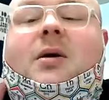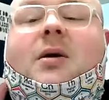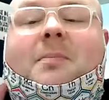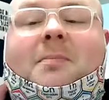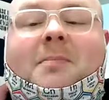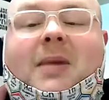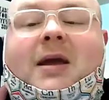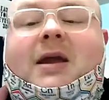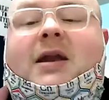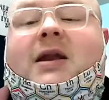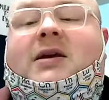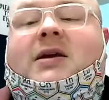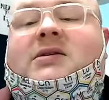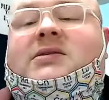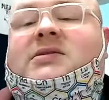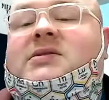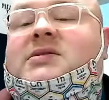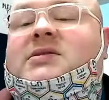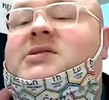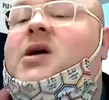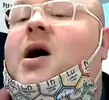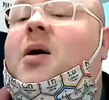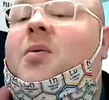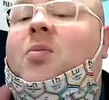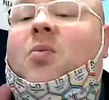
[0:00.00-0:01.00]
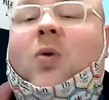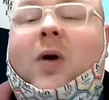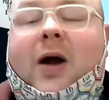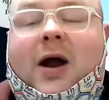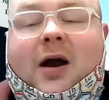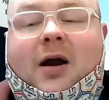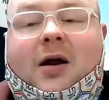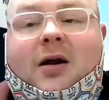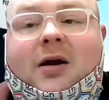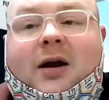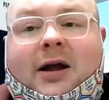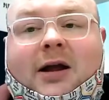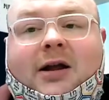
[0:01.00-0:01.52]
meaning
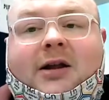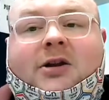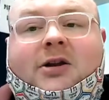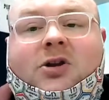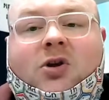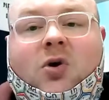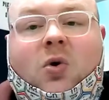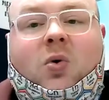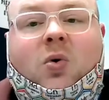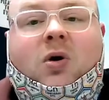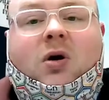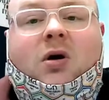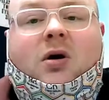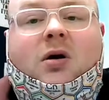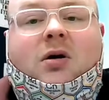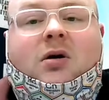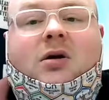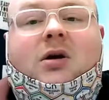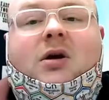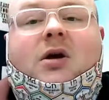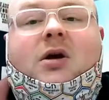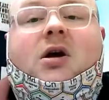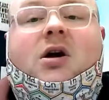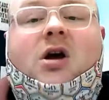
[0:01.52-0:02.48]
somewhere in your